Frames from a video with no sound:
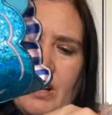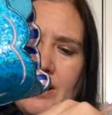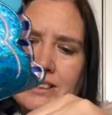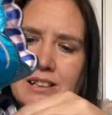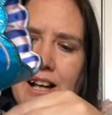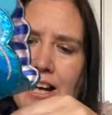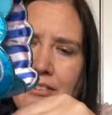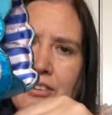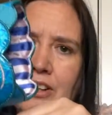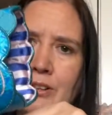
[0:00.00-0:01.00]
also
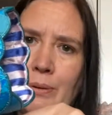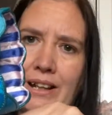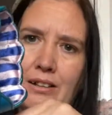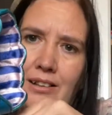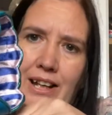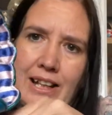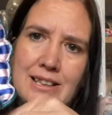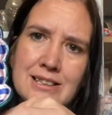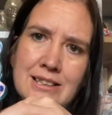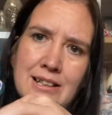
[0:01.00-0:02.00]
have twinkle
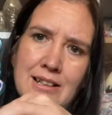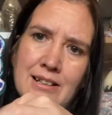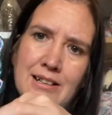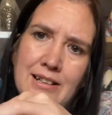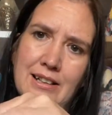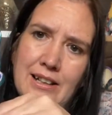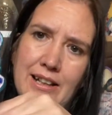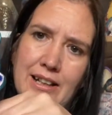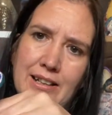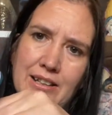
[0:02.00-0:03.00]
lights
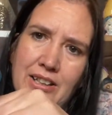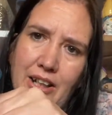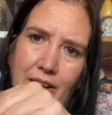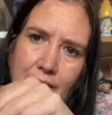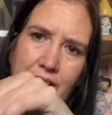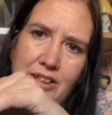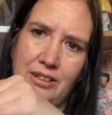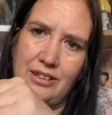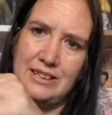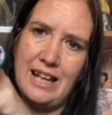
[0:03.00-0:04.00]
in the shoe which
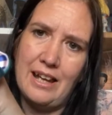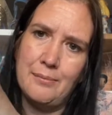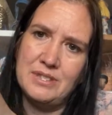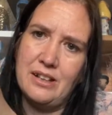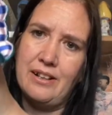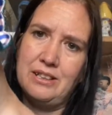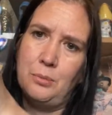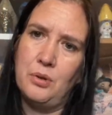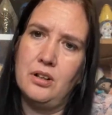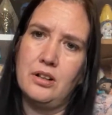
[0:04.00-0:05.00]
do the same, so as you
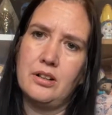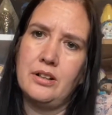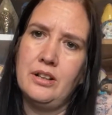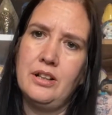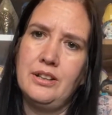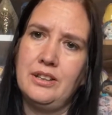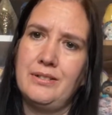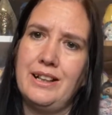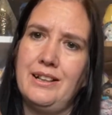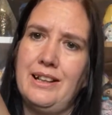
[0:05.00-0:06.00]
walk the
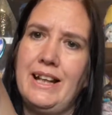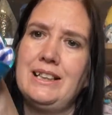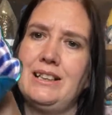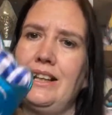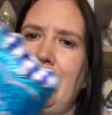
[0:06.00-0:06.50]
twinkle lights in the